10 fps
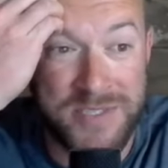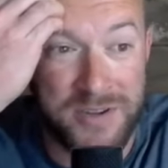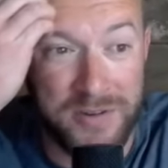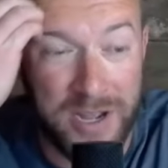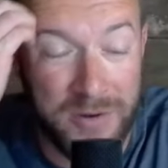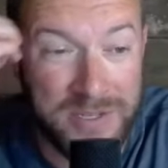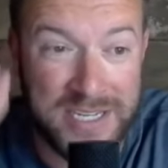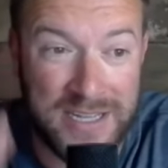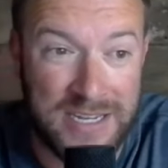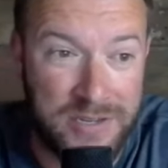So go and
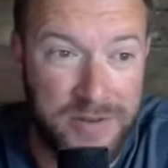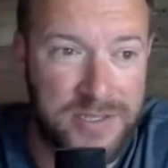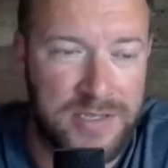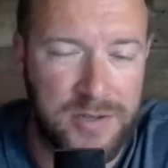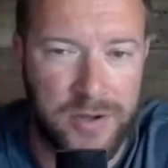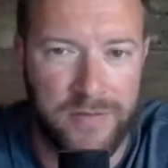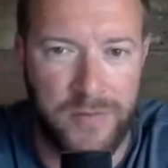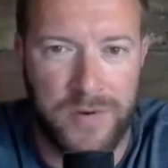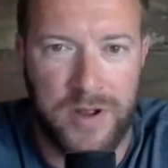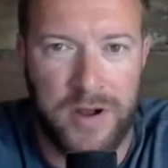send that to us. Looking
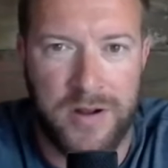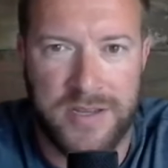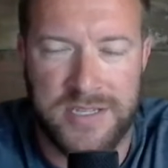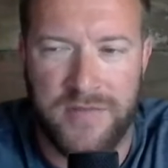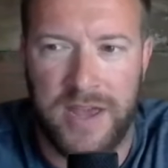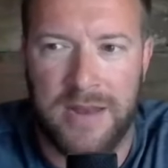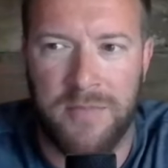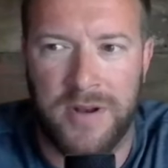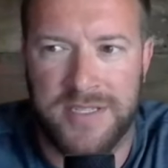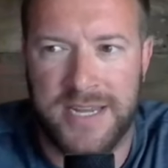forward to August. If you hadn't
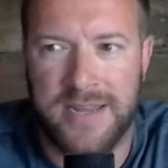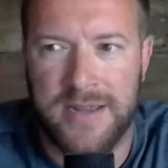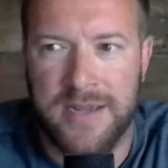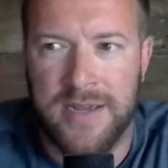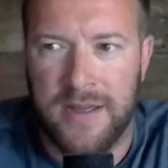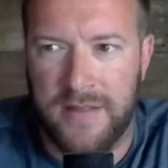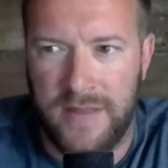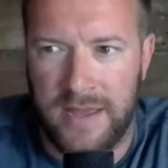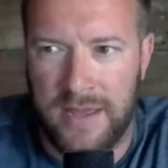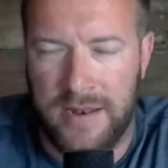bought a ticket,
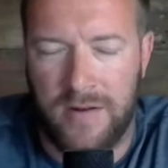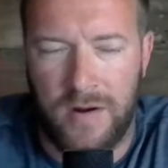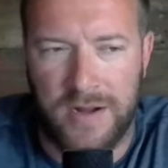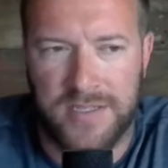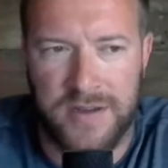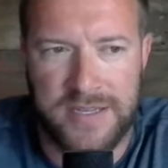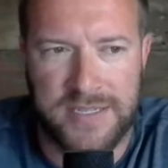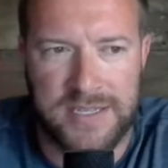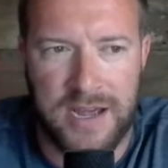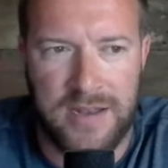then Arkansas
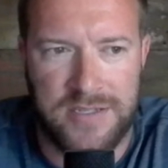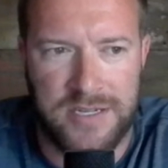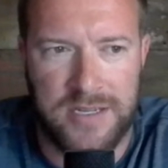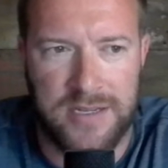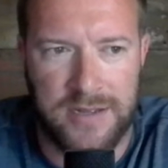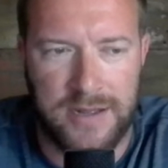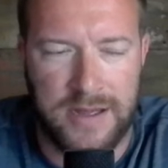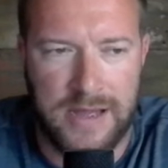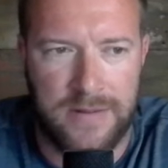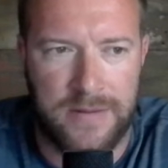Eschatology
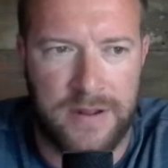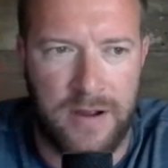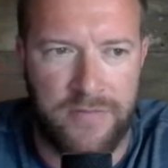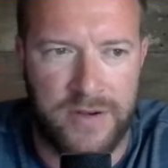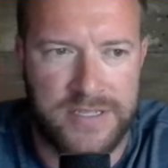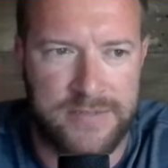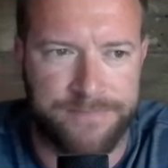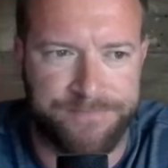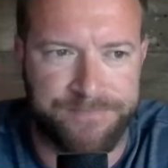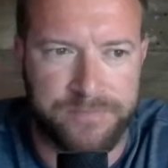uh, Conference,
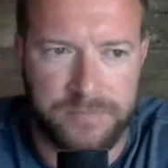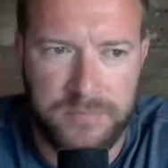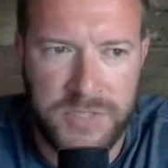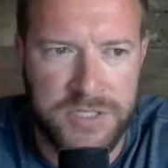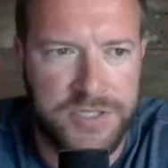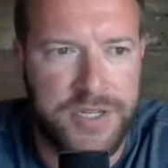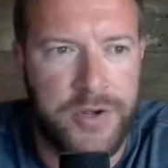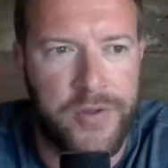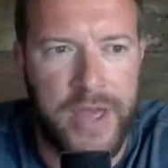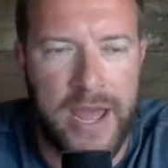just
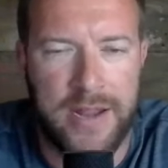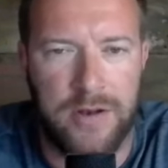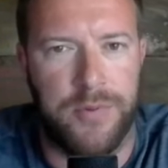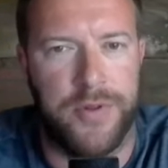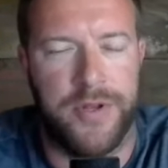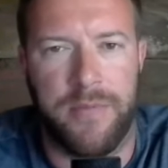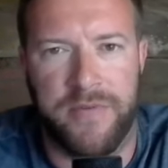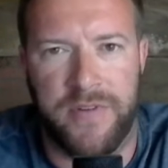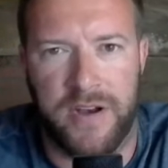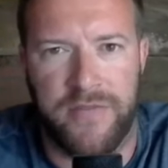Google that. It'll pull it up the
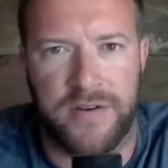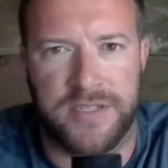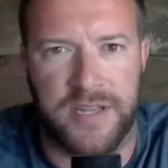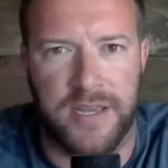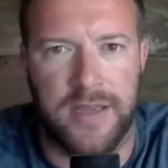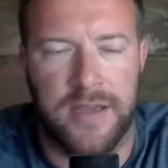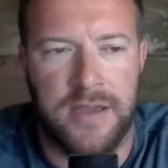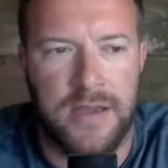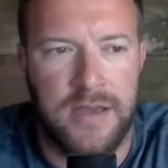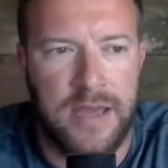very first thing,
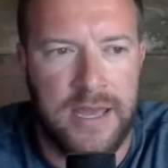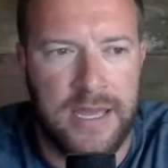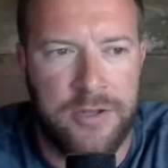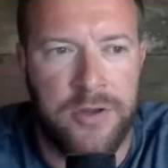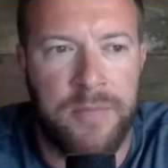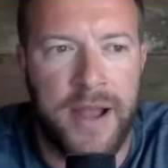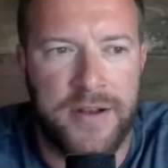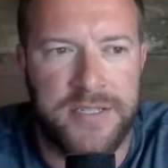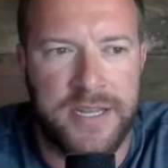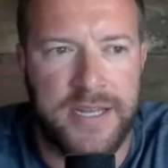and you can buy
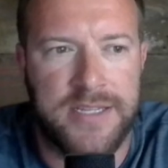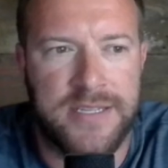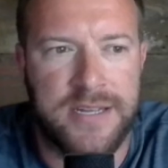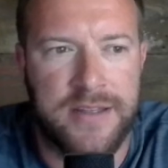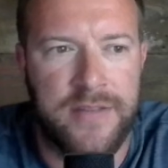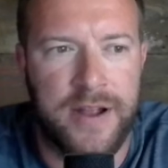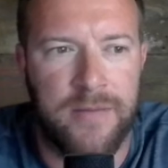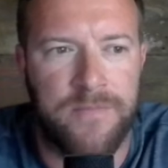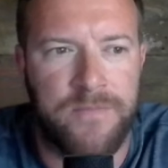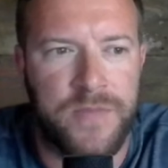your tickets there.
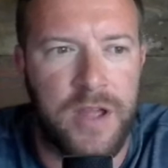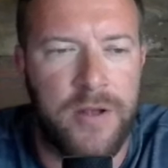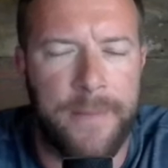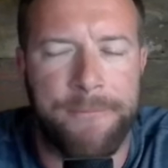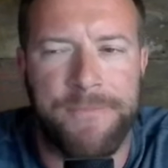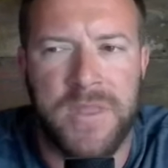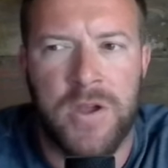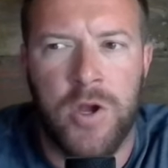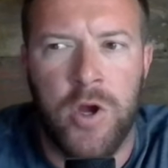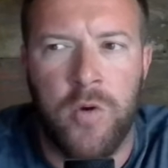Okay,
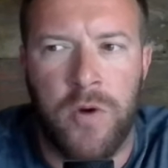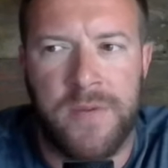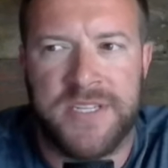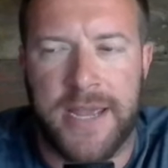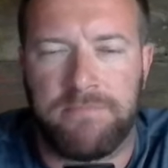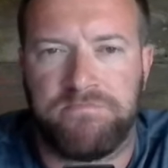Romans eight.